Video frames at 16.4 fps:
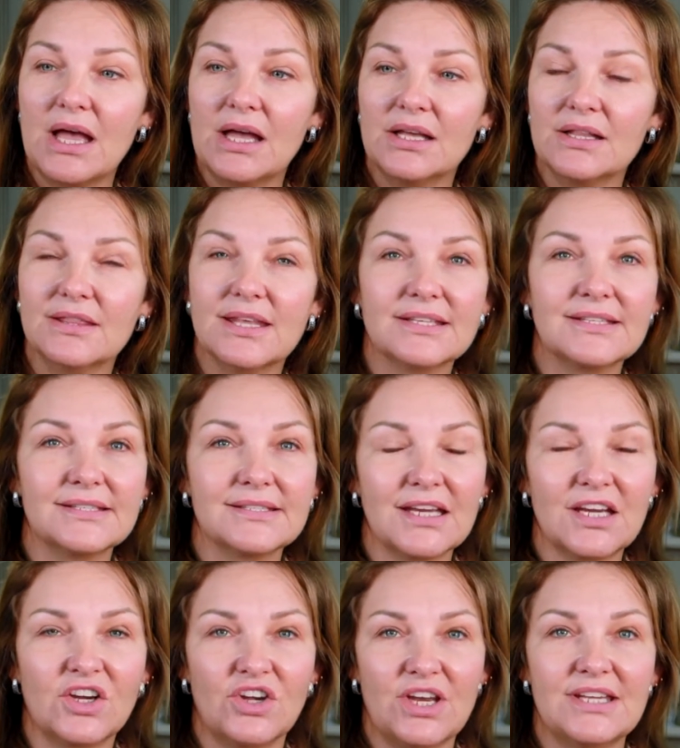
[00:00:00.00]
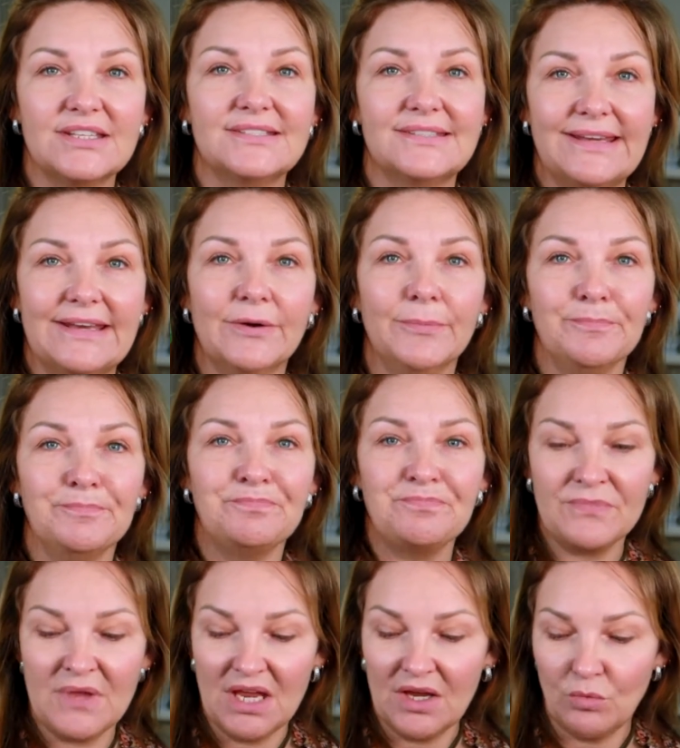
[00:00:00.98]
this is a great serum.
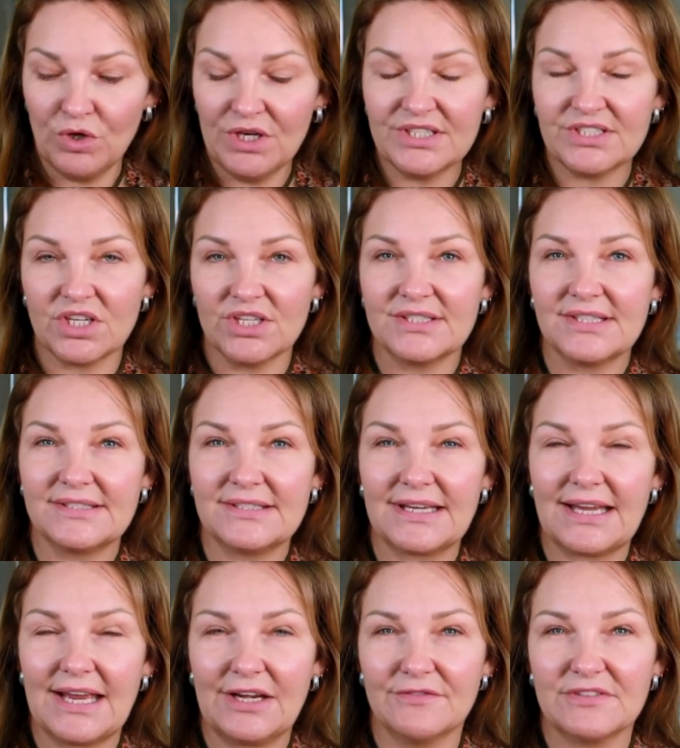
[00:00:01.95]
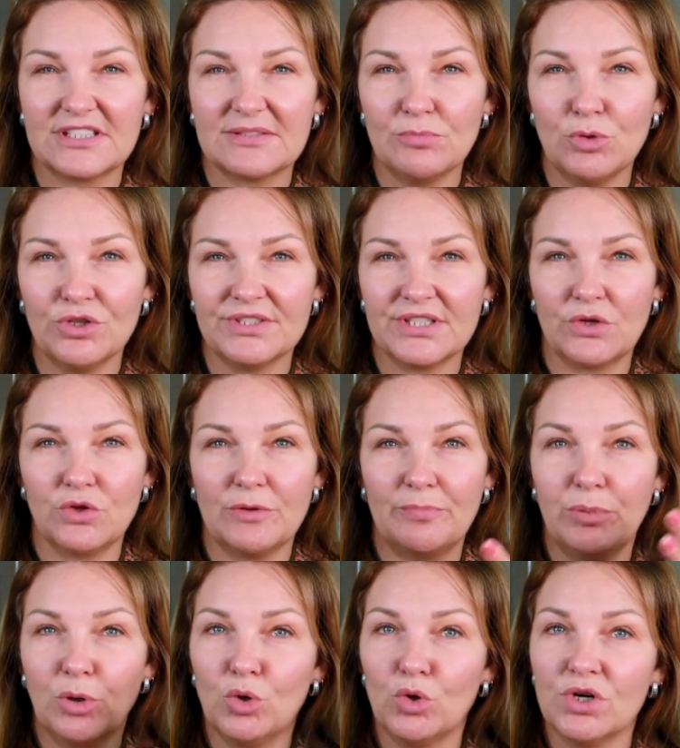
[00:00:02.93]
What it does is it kind of smooths out the
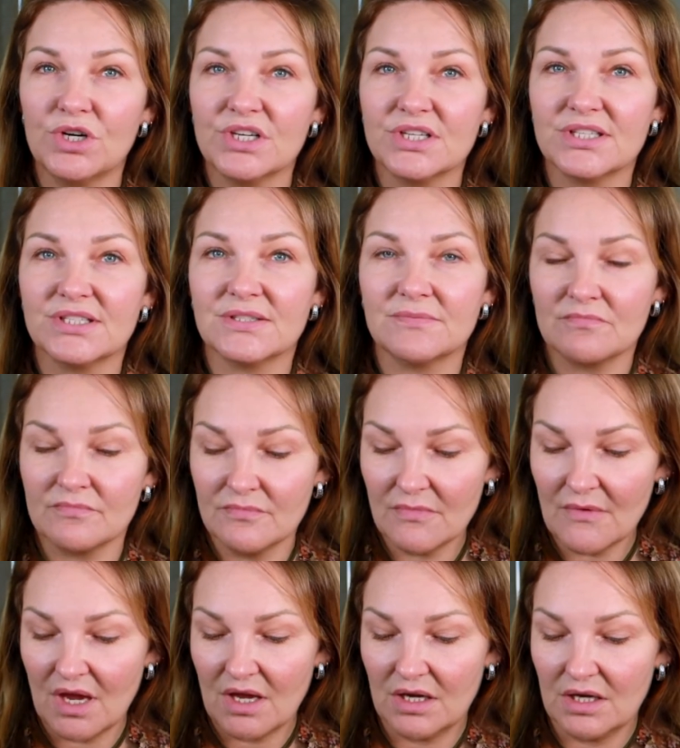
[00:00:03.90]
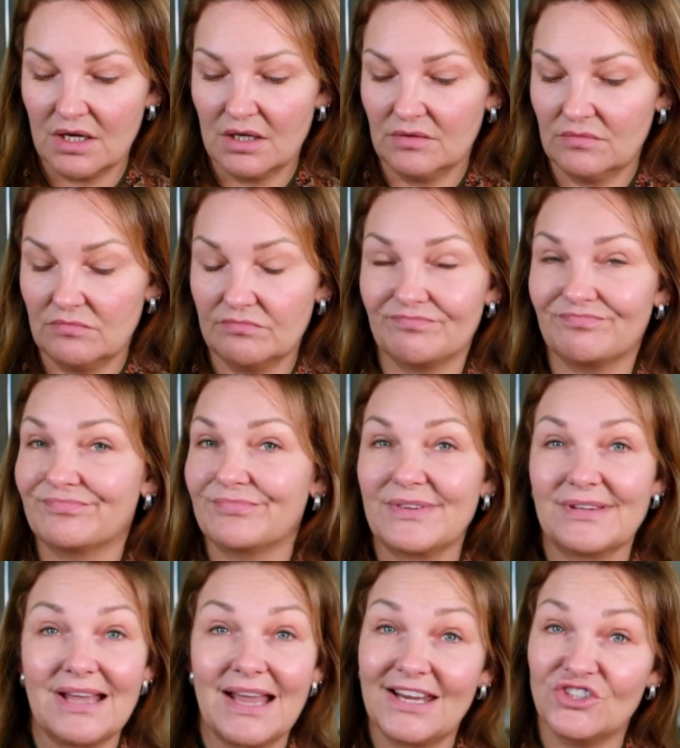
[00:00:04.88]
pores,
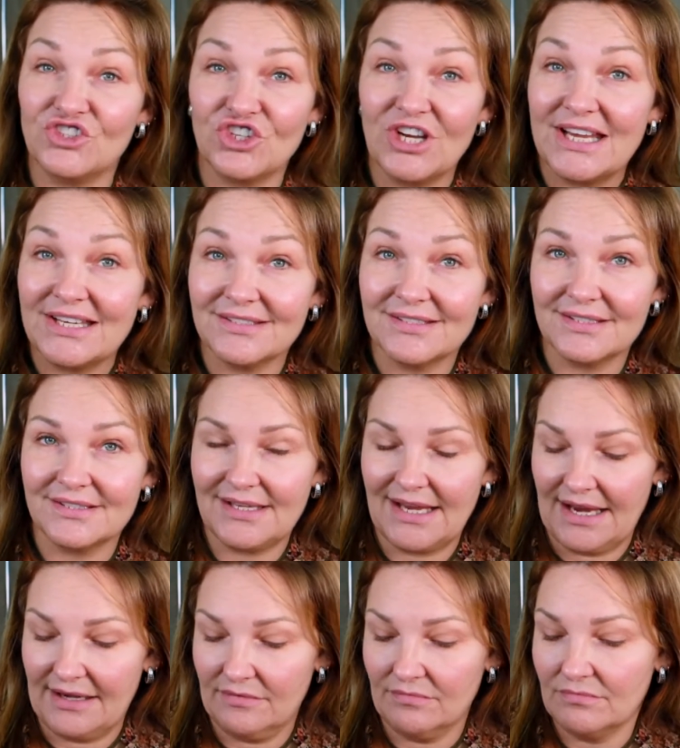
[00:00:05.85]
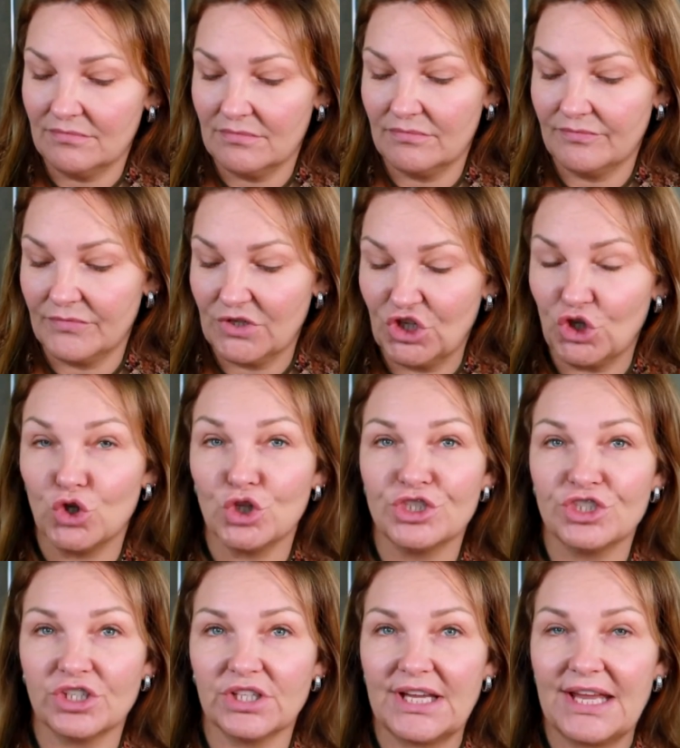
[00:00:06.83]
hydrates the skin
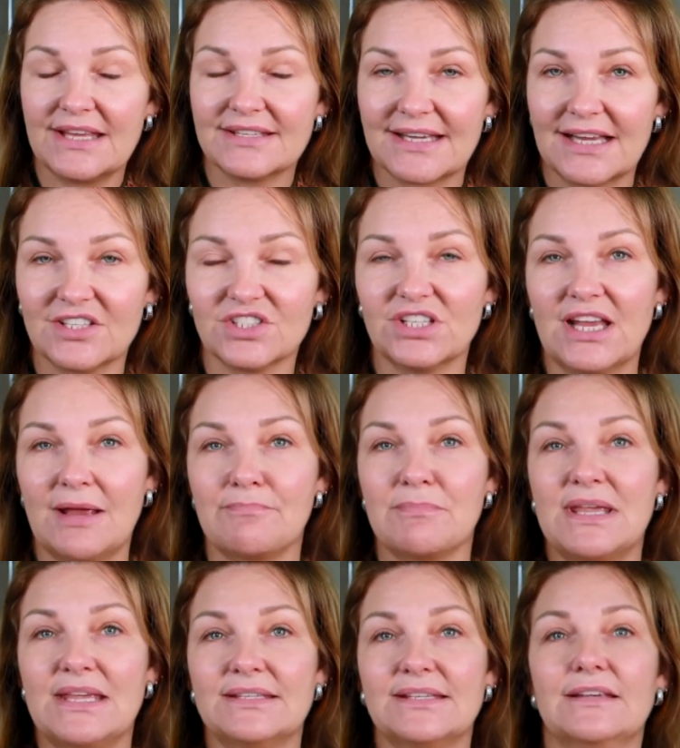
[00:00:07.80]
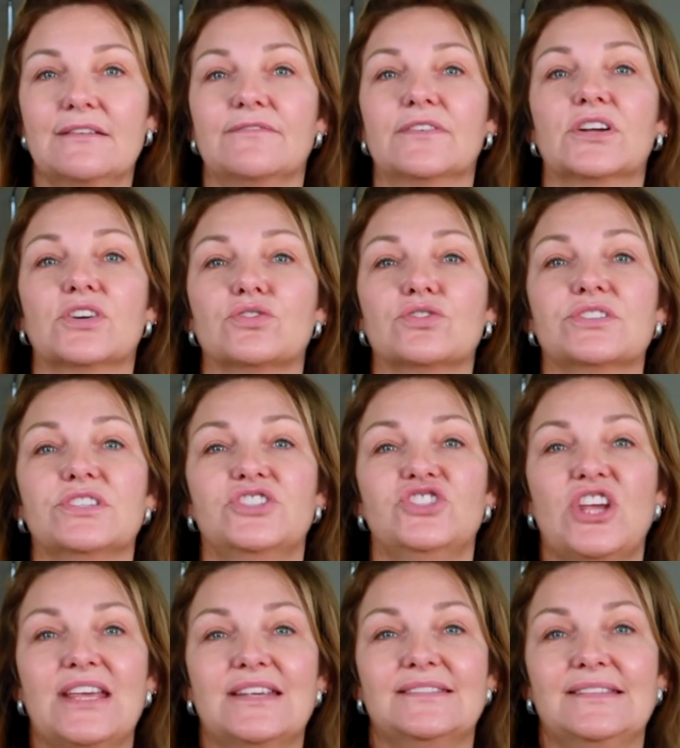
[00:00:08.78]
hugely. It's actually amazing for across the
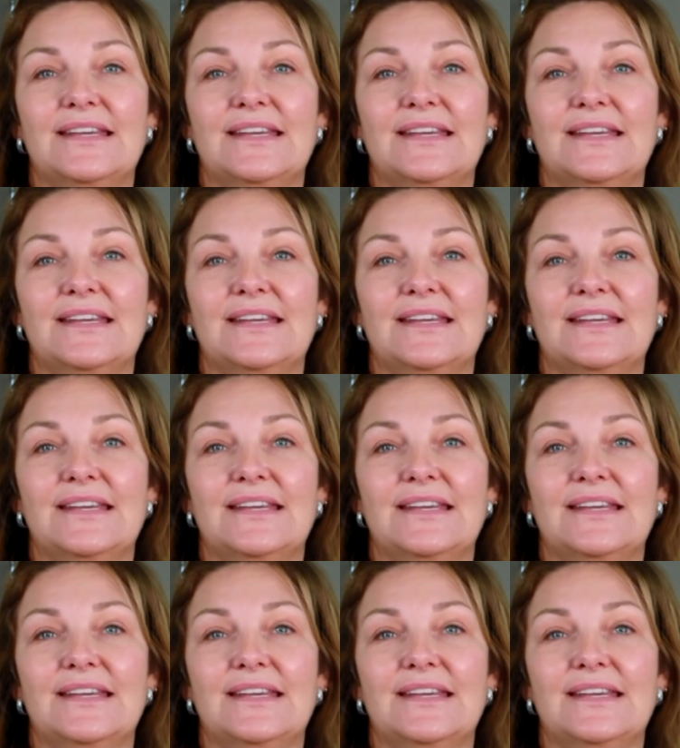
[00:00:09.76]
chest